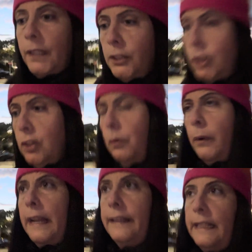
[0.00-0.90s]
to throw
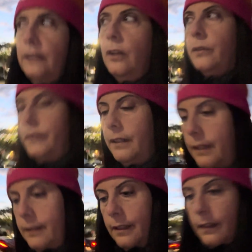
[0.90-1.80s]
it on that loan.
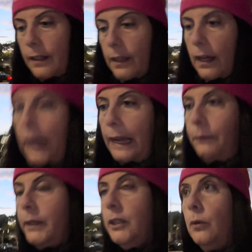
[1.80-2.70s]
I
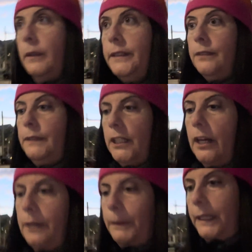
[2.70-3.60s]
want to go into
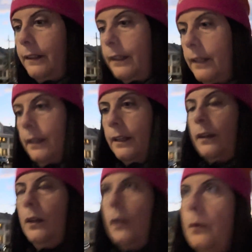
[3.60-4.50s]
retirement
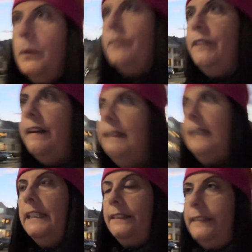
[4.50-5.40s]
with very
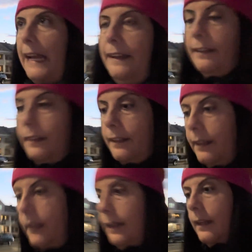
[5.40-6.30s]
little debt.
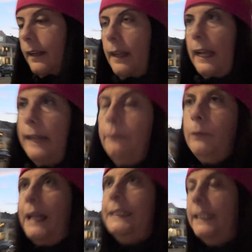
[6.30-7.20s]
And
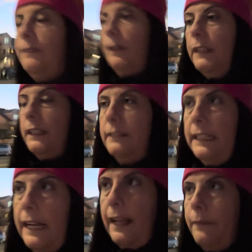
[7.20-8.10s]
when I say very little
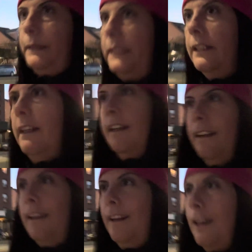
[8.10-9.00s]
debt, I mean
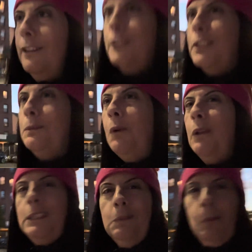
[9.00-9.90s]
the
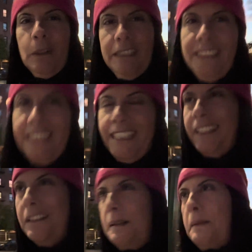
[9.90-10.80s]
smallest mortgage
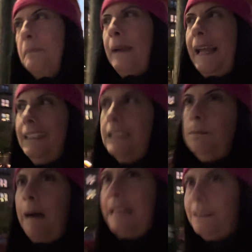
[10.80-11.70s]
balance
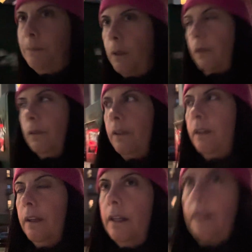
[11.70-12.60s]
possible.
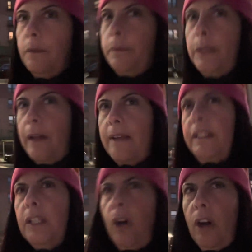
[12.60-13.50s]
We don't have
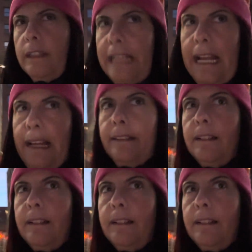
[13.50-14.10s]
any car debt,